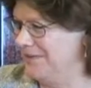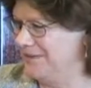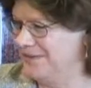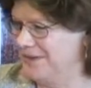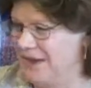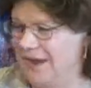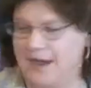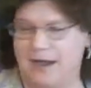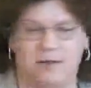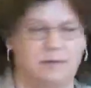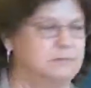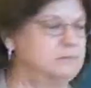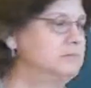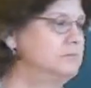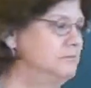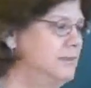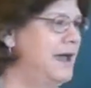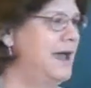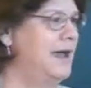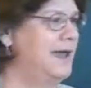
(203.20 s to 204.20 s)
is now
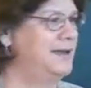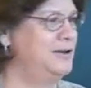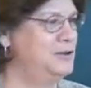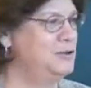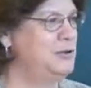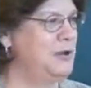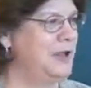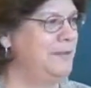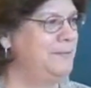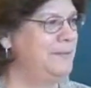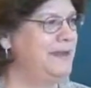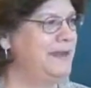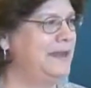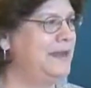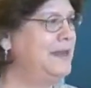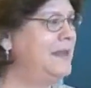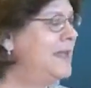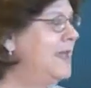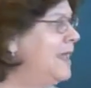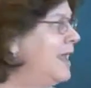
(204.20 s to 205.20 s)
my new
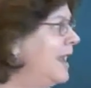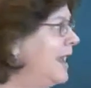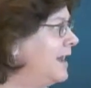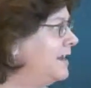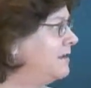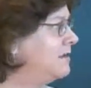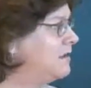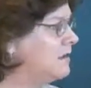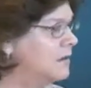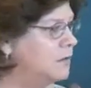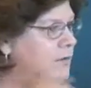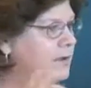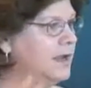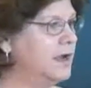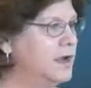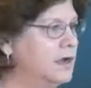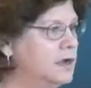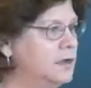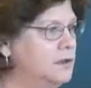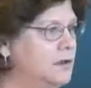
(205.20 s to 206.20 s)
company, and so we
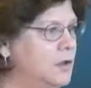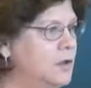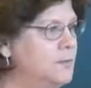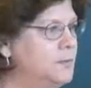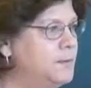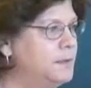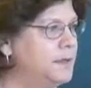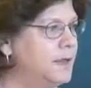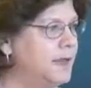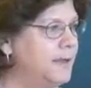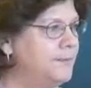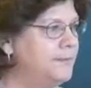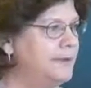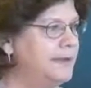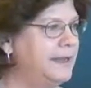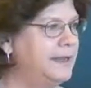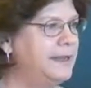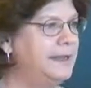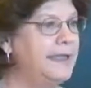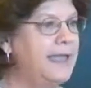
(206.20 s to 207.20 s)
are a global
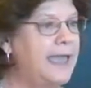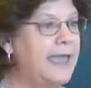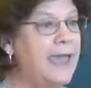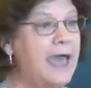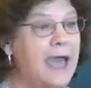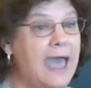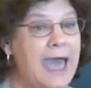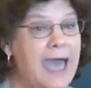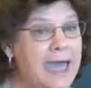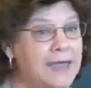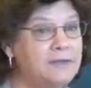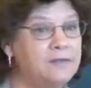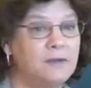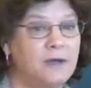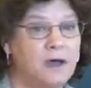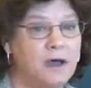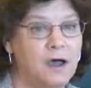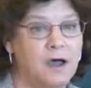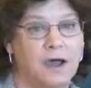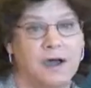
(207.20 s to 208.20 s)
company, as
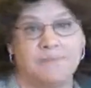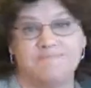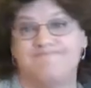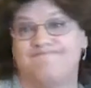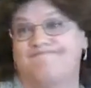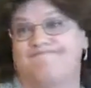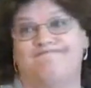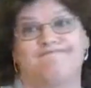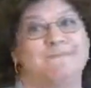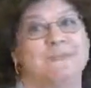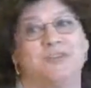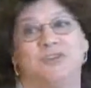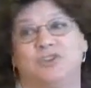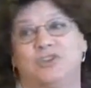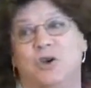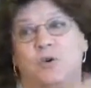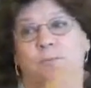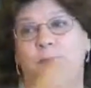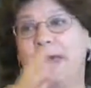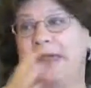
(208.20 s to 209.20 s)
are
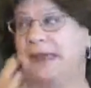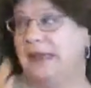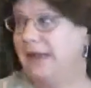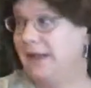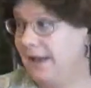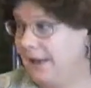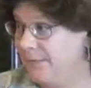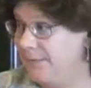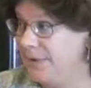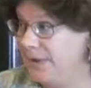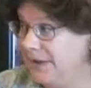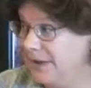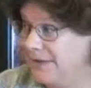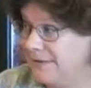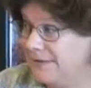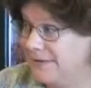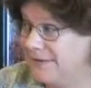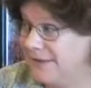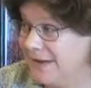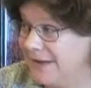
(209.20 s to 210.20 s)
so many
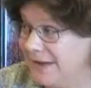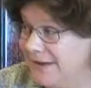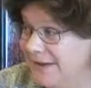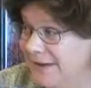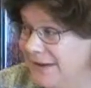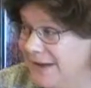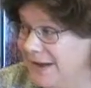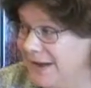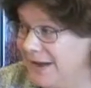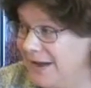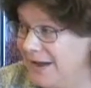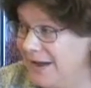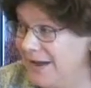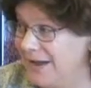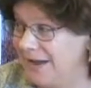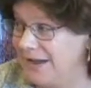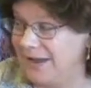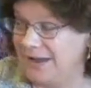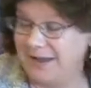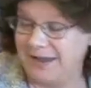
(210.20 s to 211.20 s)
companies
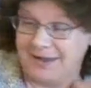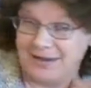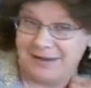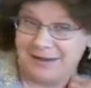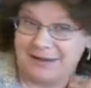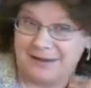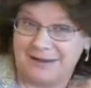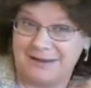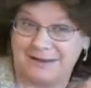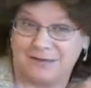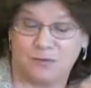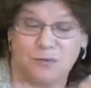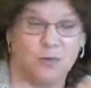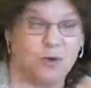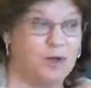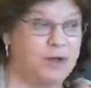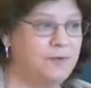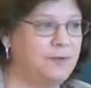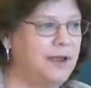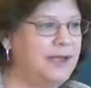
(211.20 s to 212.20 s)
in this
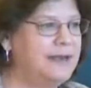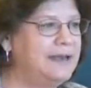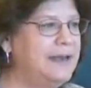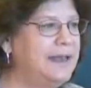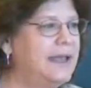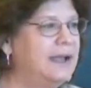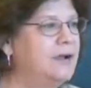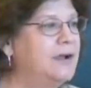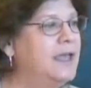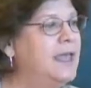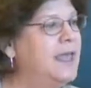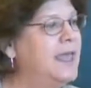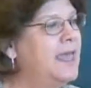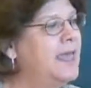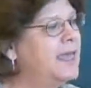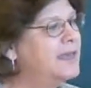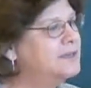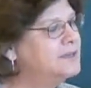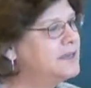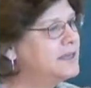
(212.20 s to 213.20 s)
world right now.
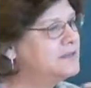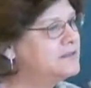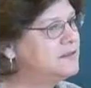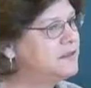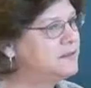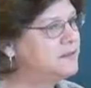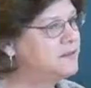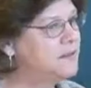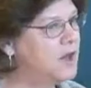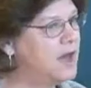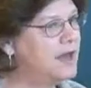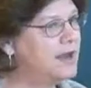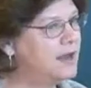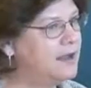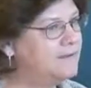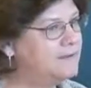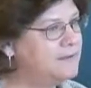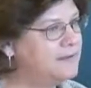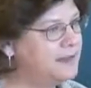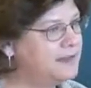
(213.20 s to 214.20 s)
And just the thought
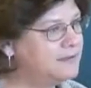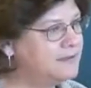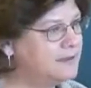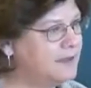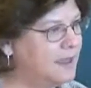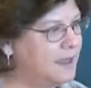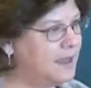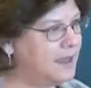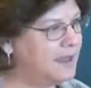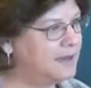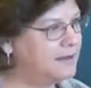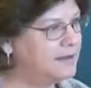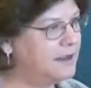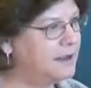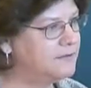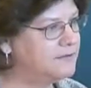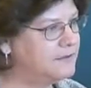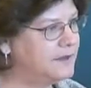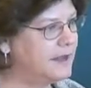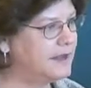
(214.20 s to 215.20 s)
of this kind
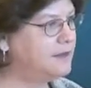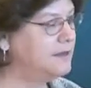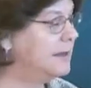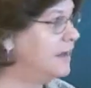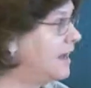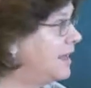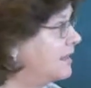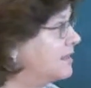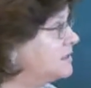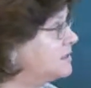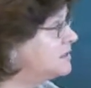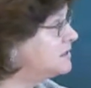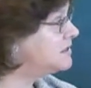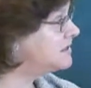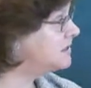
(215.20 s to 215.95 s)
of technology